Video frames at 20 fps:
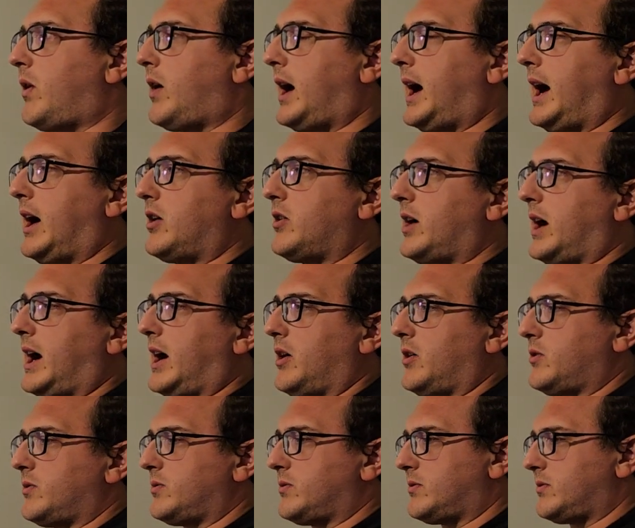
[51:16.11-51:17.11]

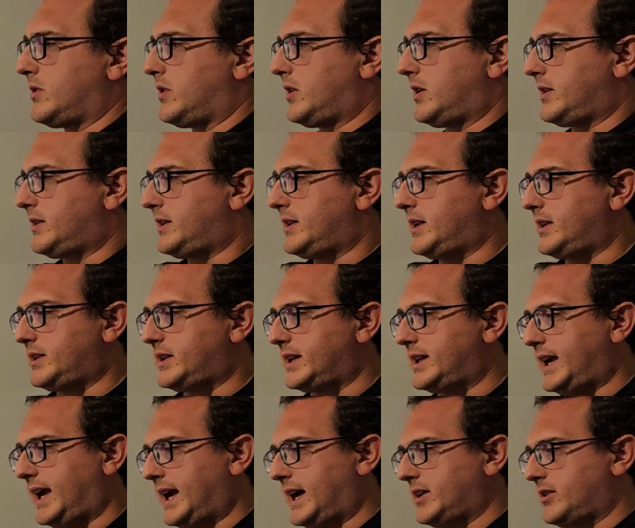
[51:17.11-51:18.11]
How did
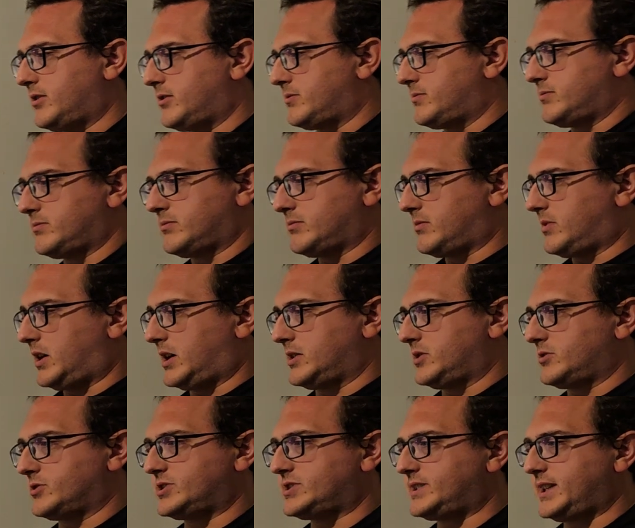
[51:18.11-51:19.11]
Adam
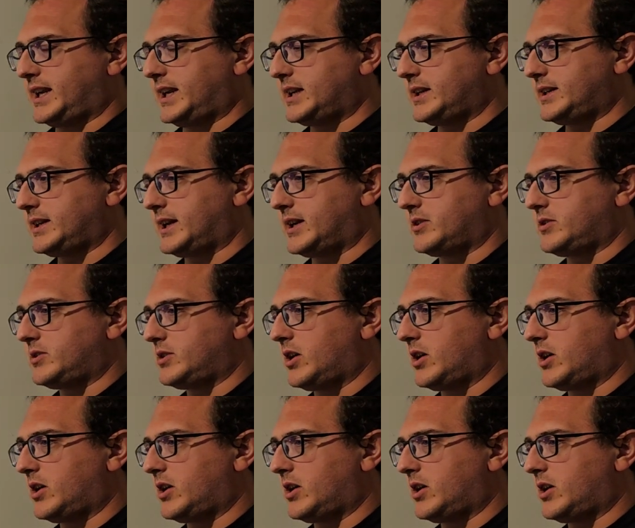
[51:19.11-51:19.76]
understand that?